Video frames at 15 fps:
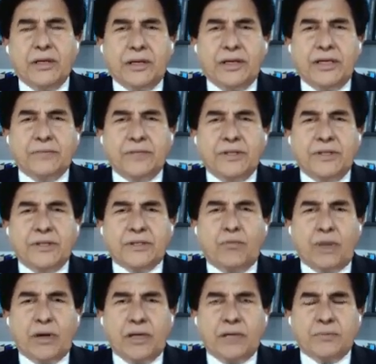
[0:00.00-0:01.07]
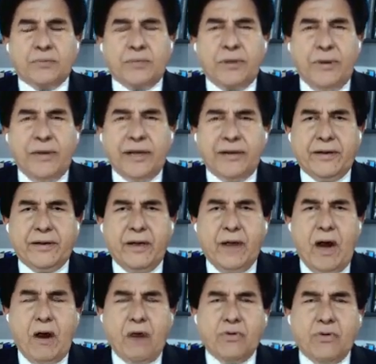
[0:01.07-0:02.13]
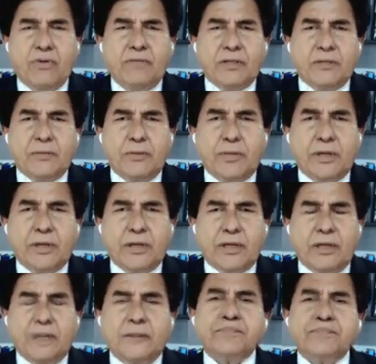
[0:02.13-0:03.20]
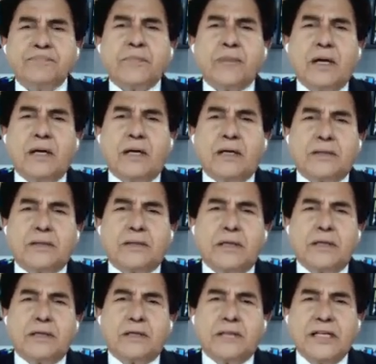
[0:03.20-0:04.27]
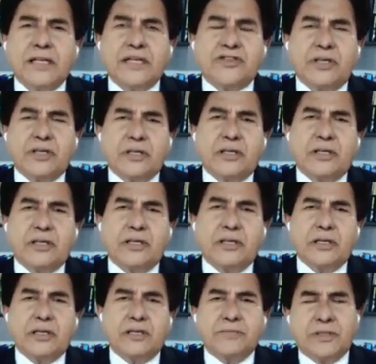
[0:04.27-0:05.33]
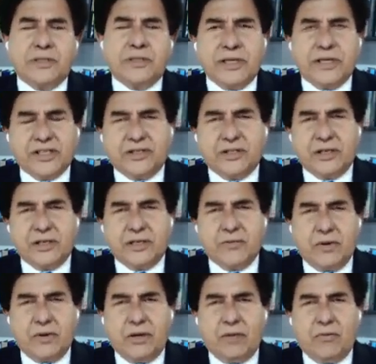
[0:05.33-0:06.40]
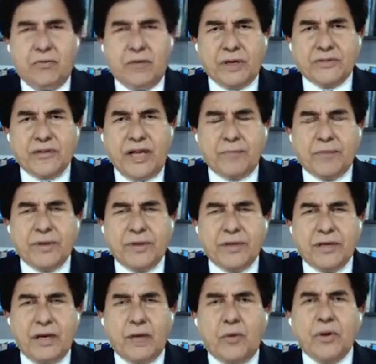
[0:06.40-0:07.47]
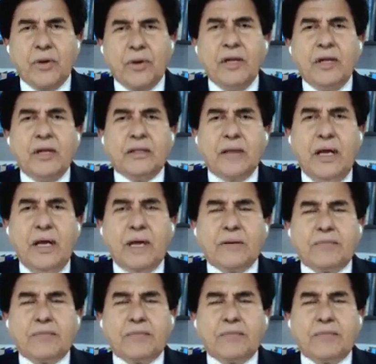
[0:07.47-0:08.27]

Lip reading: arrangements, what has been made. However, the political tension and friction, what is happening around, that